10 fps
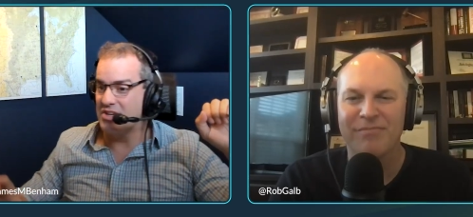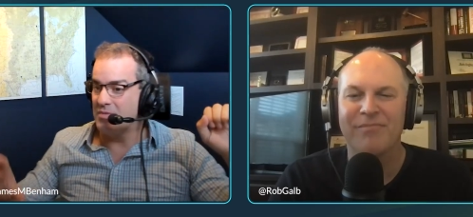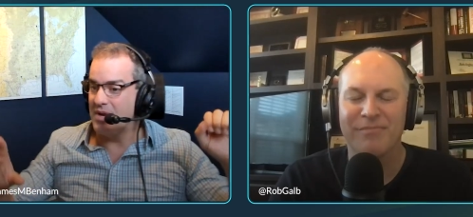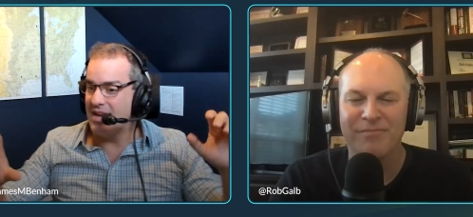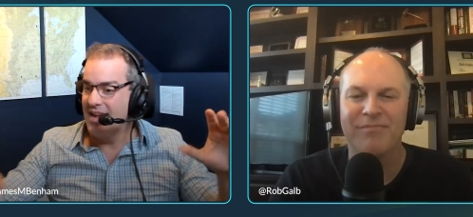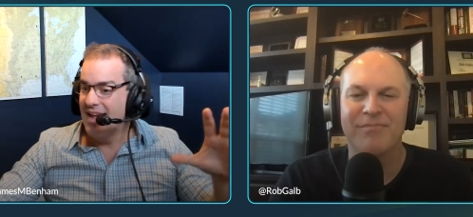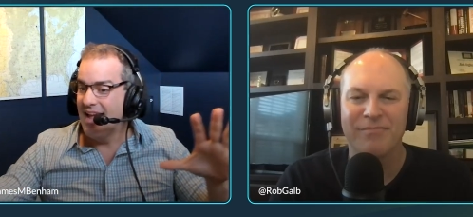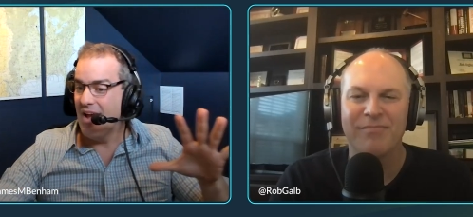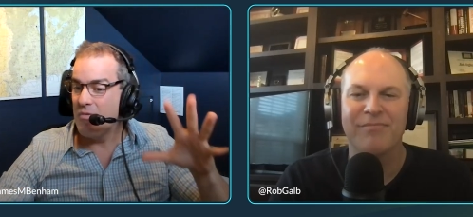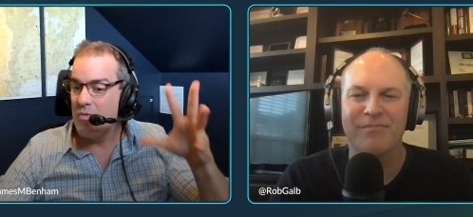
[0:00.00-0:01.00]
Speaker 1: We
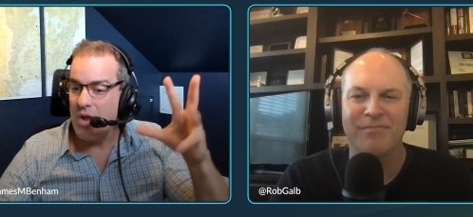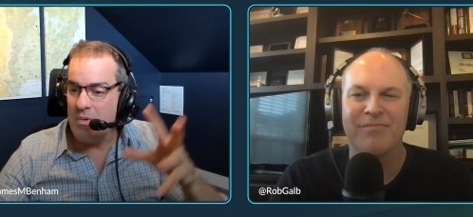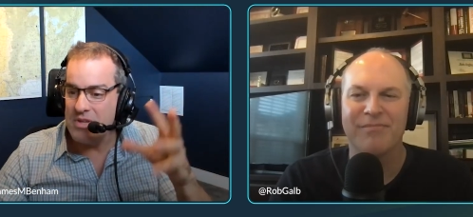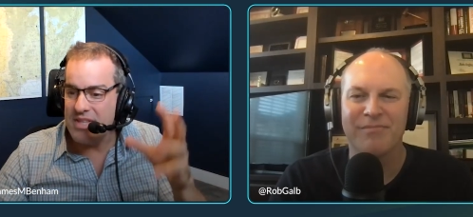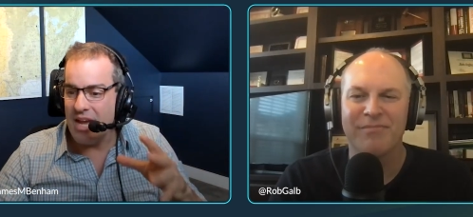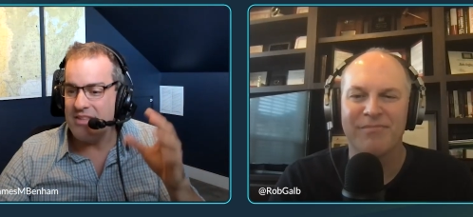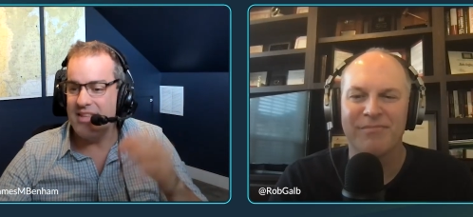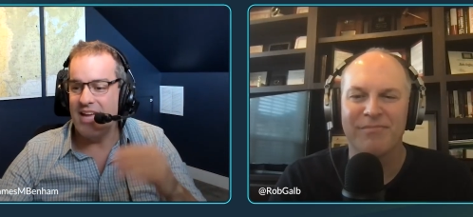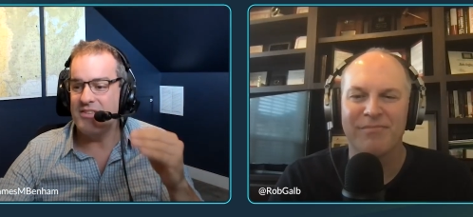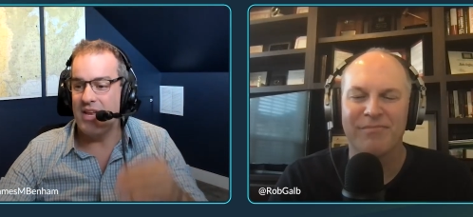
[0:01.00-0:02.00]
it was that
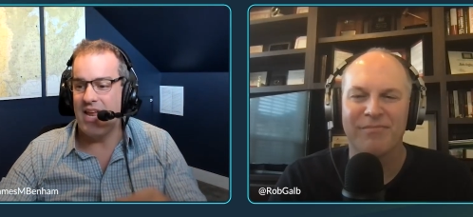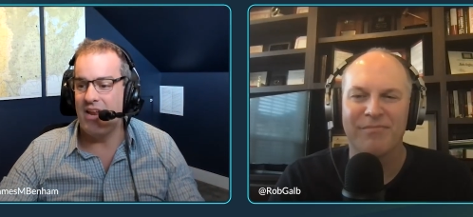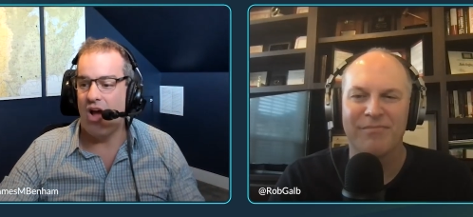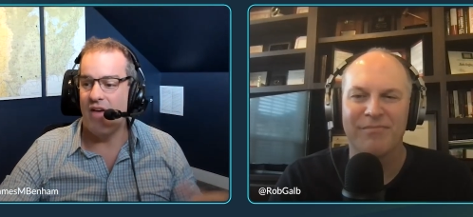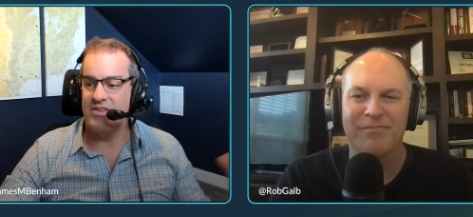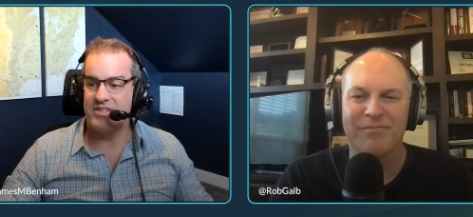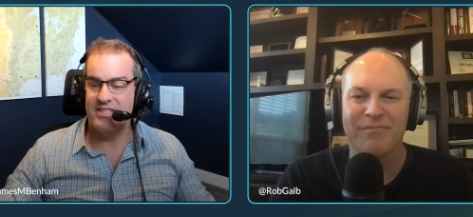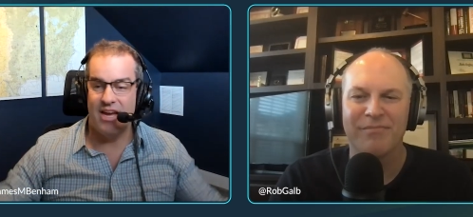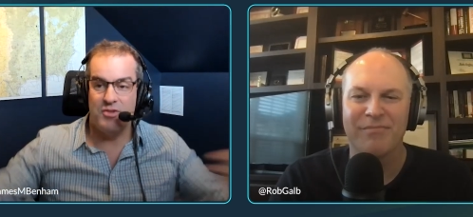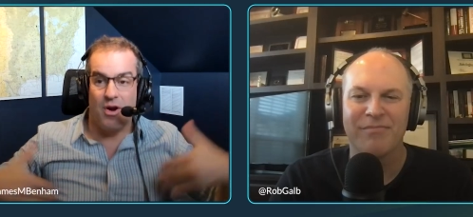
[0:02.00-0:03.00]
that's and, and, obviously
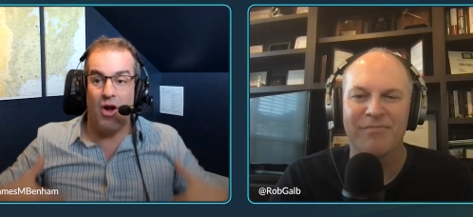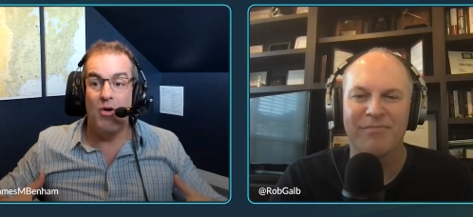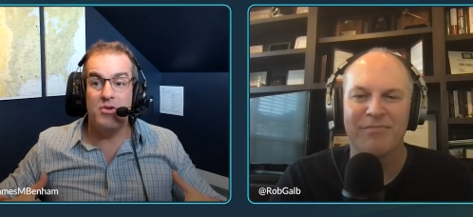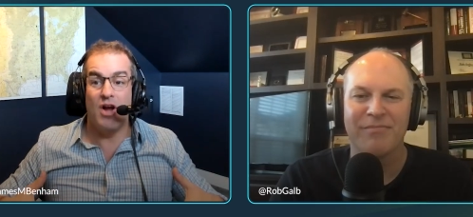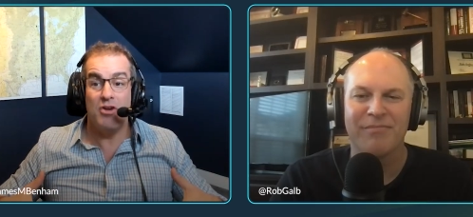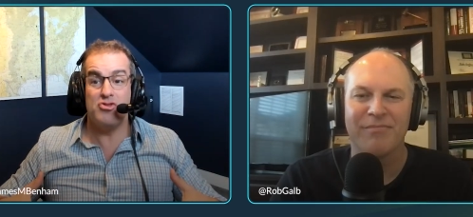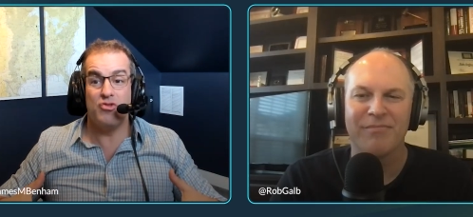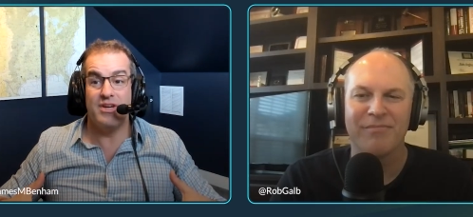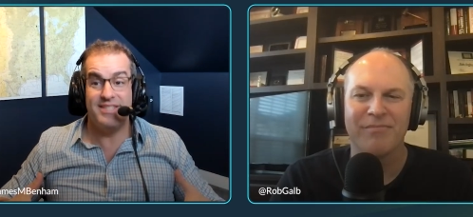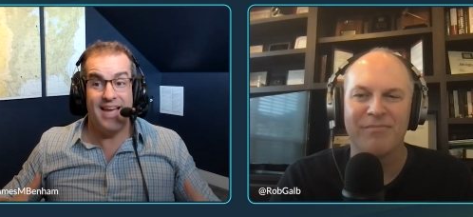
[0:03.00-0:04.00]
down to our own country,
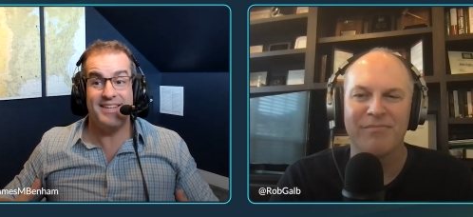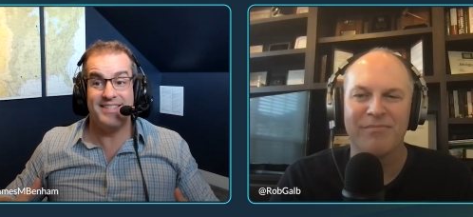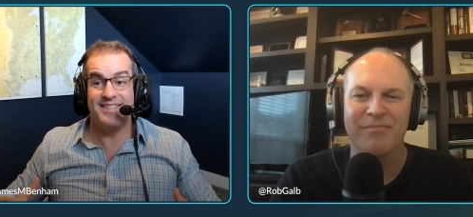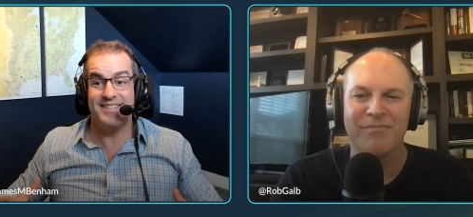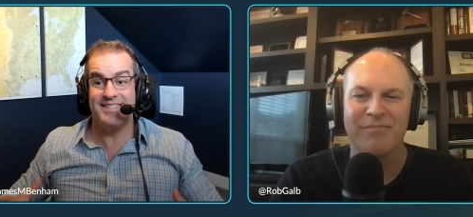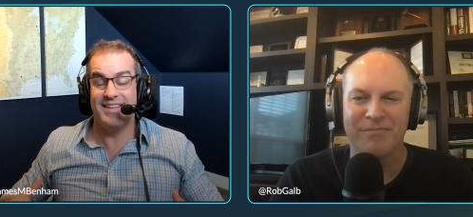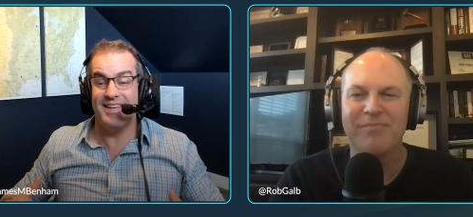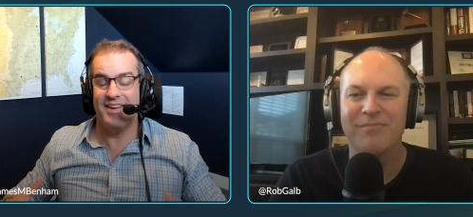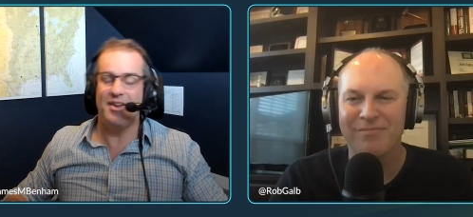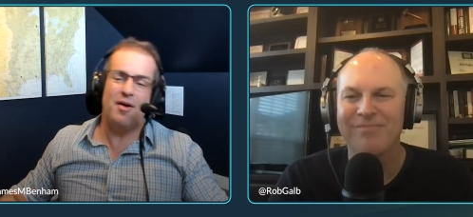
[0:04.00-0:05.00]
Texas.
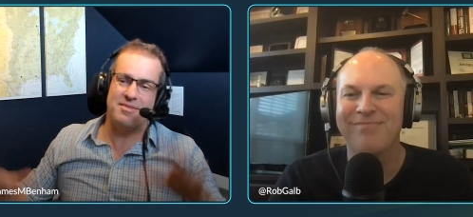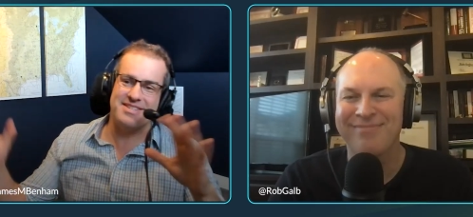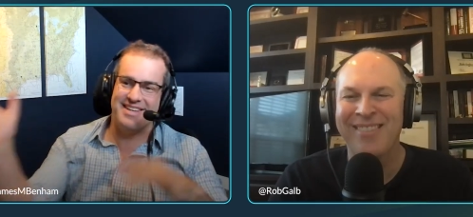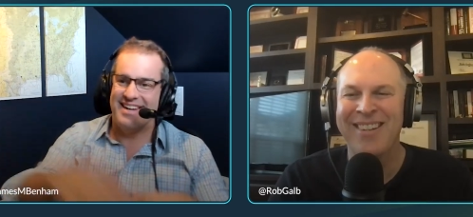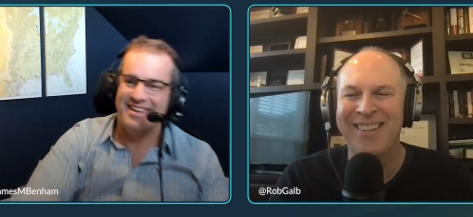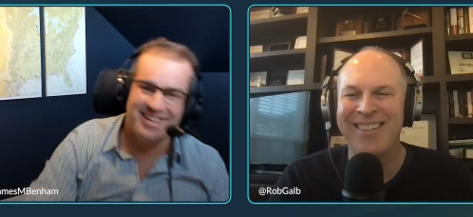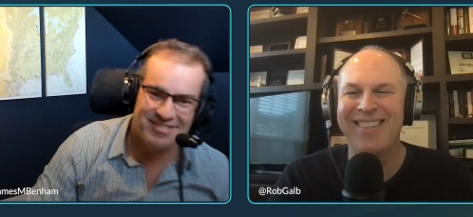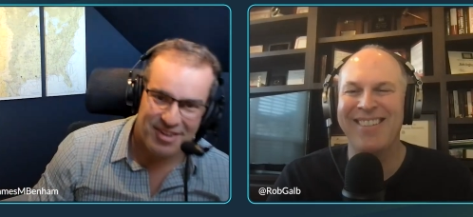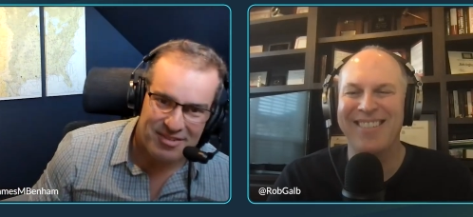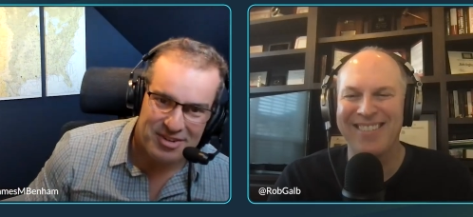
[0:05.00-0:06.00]
No, I'm just kidding. It
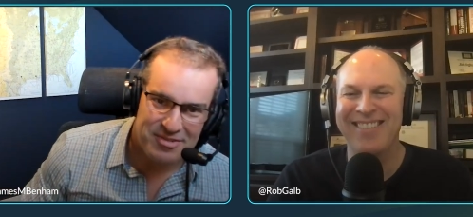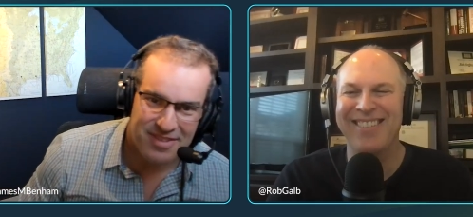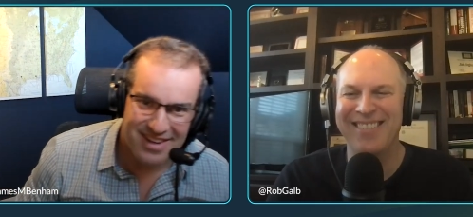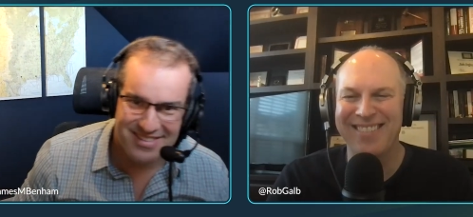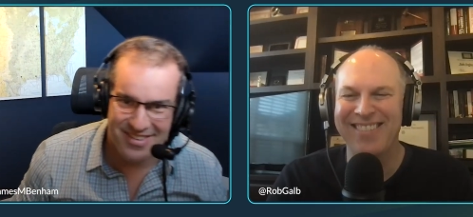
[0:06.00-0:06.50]
really, really